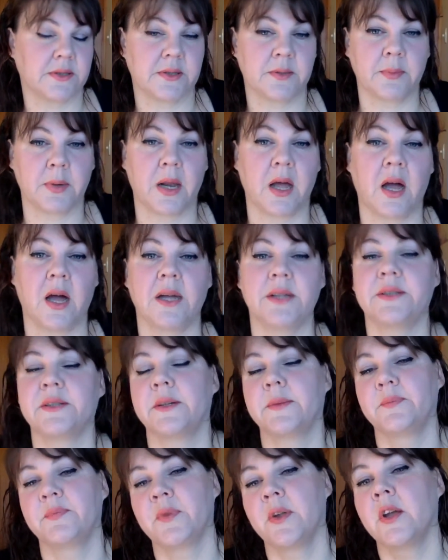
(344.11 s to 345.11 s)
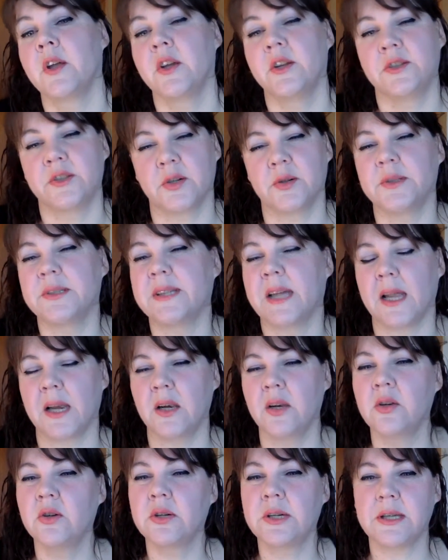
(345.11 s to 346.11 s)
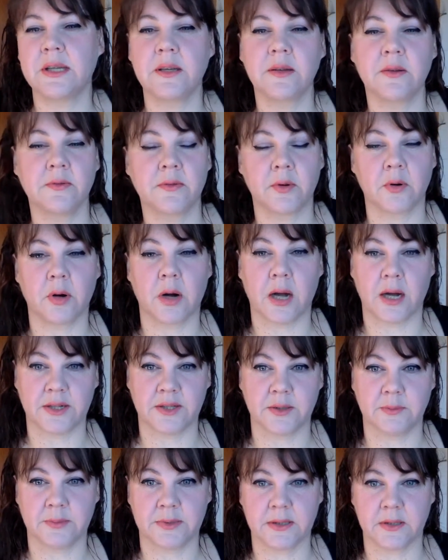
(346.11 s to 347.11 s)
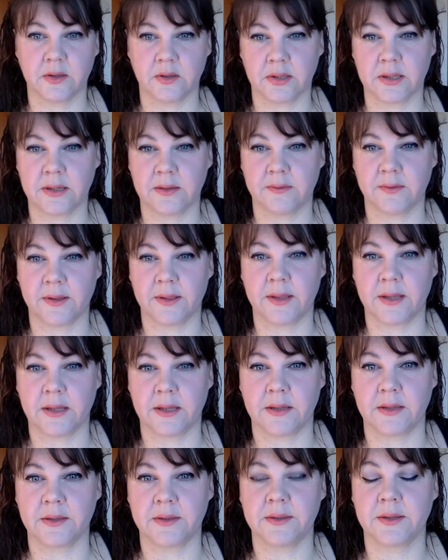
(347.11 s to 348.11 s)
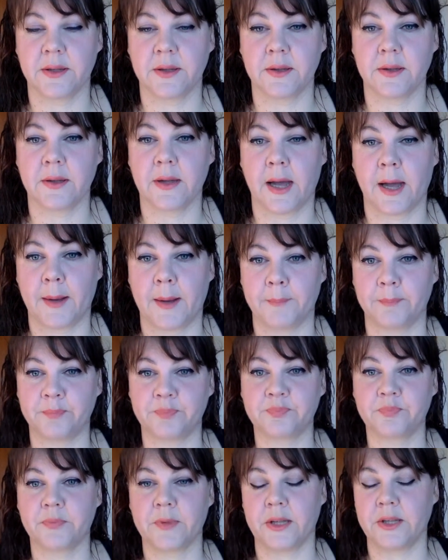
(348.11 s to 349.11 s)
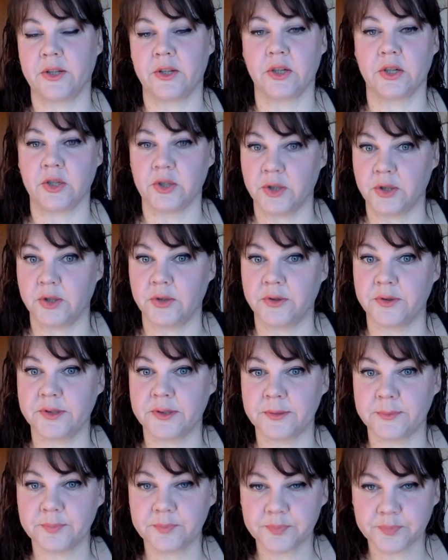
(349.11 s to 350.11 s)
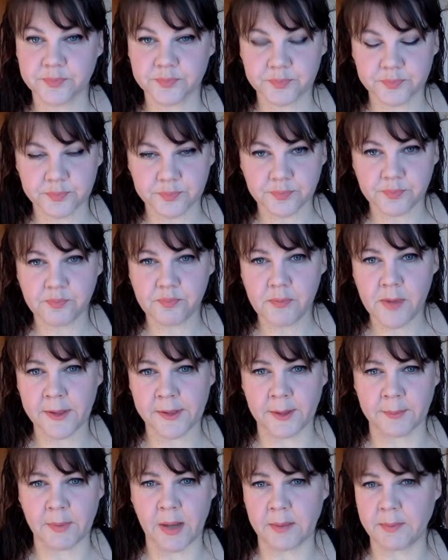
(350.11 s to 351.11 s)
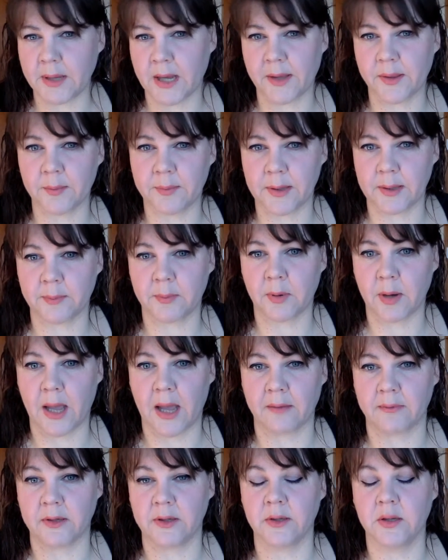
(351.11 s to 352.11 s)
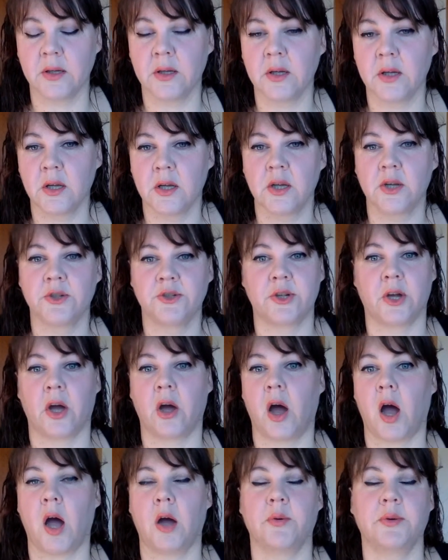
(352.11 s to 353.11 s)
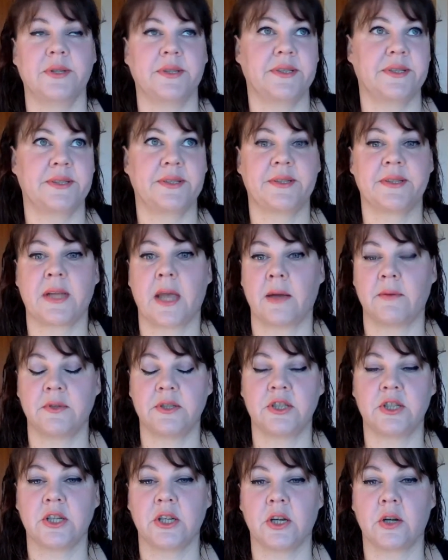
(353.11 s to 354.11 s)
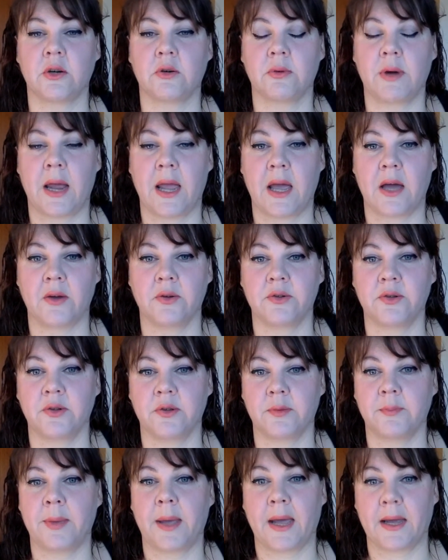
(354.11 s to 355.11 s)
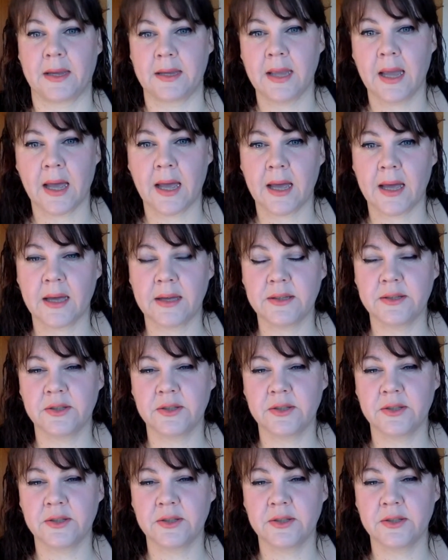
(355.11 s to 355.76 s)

and supplies. So it's that looking for items and looking for things that you can use that maybe other people haven't. So I was scavenging around the backyard